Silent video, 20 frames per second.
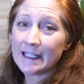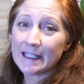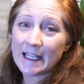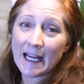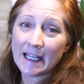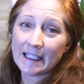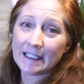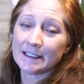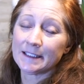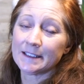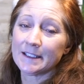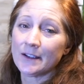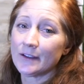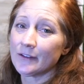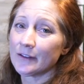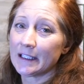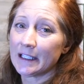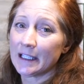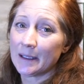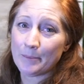That is
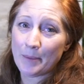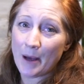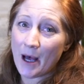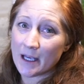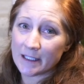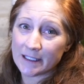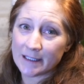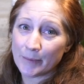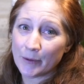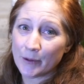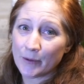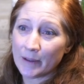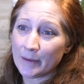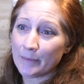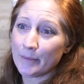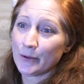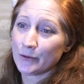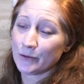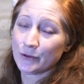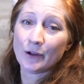nearly impossible
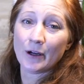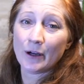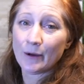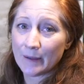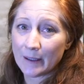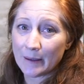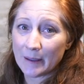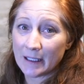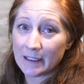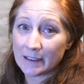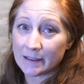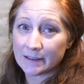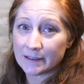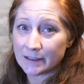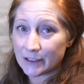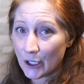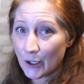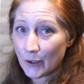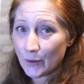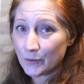in most growing
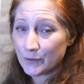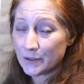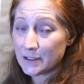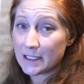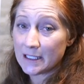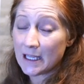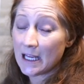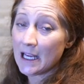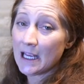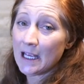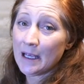zones